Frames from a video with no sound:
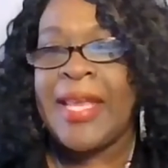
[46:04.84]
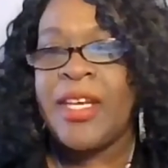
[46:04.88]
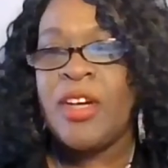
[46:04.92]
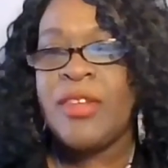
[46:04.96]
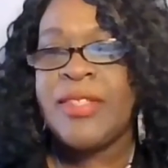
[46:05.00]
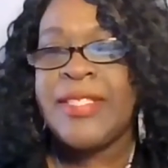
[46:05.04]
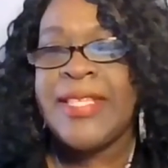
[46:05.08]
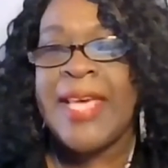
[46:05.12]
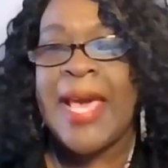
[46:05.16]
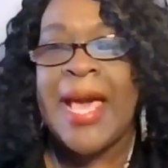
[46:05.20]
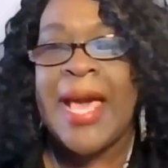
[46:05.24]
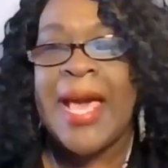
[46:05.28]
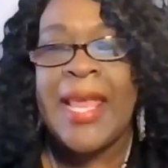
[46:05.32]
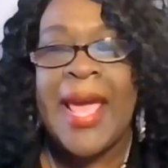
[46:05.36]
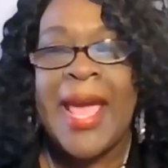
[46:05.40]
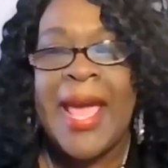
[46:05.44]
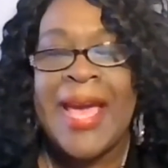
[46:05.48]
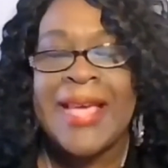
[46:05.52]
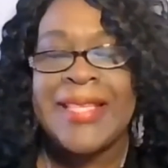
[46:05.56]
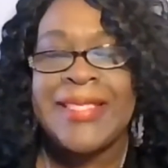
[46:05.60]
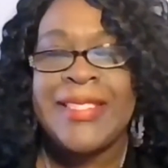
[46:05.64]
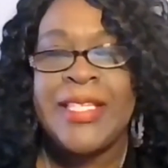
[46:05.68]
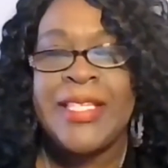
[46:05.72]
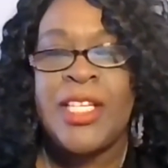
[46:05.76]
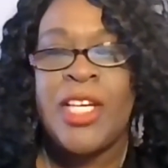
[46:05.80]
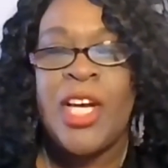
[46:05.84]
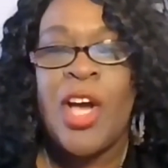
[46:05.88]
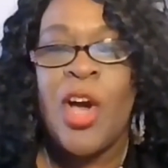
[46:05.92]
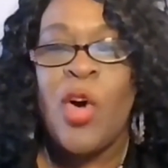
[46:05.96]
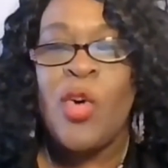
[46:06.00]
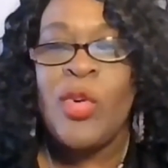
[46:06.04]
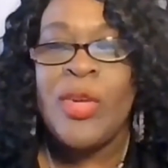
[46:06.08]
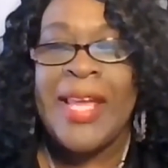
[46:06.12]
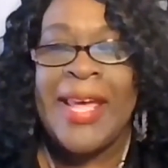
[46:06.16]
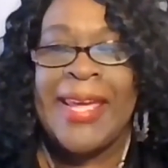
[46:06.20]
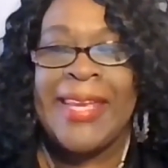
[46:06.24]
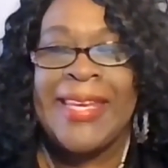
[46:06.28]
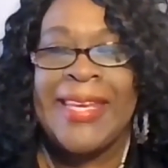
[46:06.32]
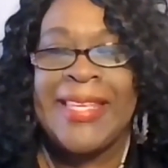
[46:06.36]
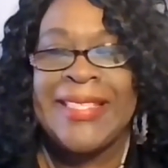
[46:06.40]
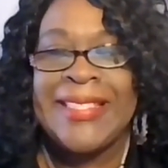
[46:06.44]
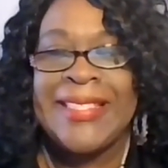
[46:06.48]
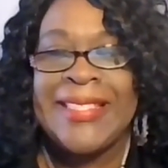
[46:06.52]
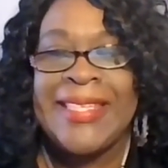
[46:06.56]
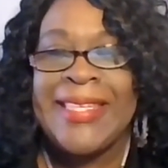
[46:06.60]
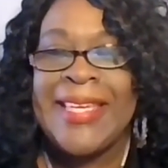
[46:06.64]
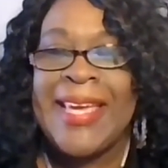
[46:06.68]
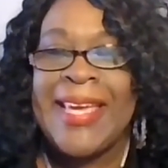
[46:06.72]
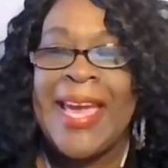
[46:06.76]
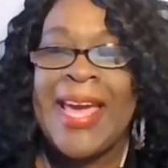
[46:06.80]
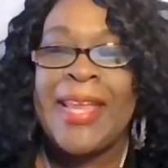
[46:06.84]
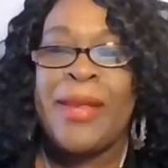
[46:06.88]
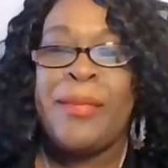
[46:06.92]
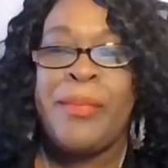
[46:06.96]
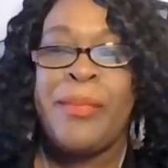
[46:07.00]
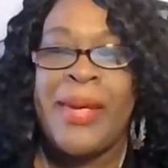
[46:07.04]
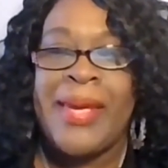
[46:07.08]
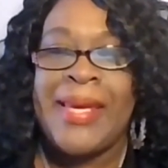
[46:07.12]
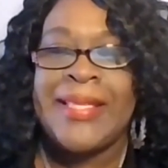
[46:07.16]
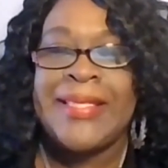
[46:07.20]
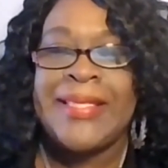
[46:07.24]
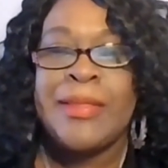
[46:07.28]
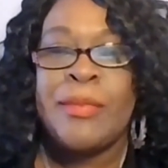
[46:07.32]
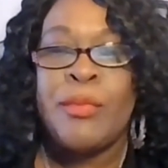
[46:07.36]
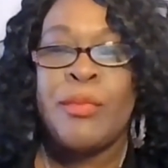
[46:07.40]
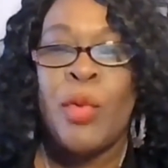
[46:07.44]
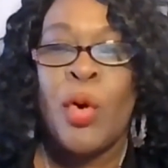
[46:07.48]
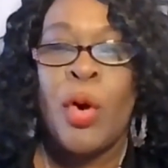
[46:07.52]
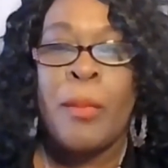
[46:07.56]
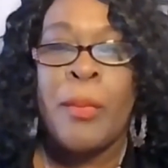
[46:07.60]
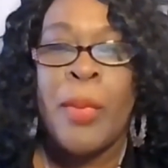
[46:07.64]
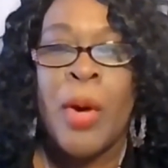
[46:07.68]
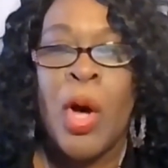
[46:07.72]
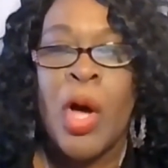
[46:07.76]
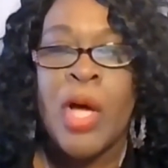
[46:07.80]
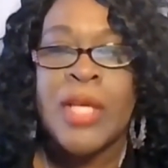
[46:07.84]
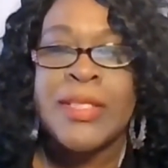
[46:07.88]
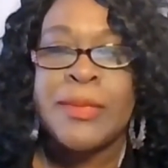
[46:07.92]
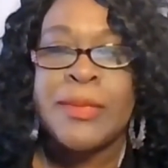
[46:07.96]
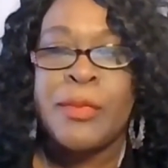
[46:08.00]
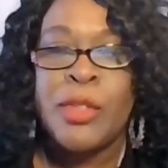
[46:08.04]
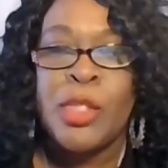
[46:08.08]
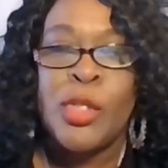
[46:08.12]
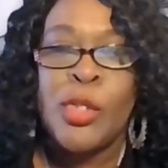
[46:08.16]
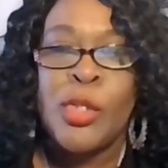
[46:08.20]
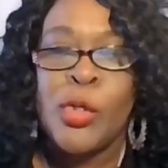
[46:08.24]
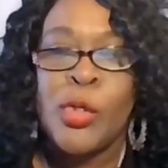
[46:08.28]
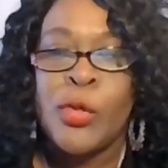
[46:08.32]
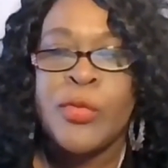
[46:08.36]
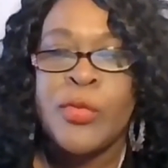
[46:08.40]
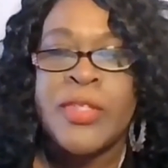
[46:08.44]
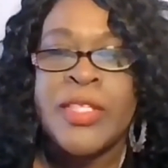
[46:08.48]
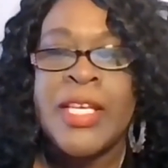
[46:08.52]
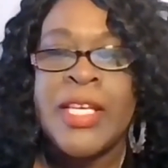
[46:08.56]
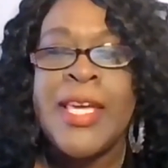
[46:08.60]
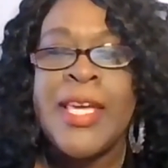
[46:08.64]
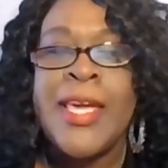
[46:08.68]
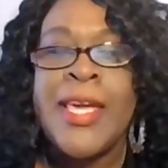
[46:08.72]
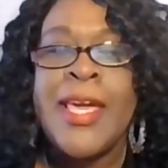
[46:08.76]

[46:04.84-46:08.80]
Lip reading: know Tyler has to go, ladies. He got to make some more boss moves.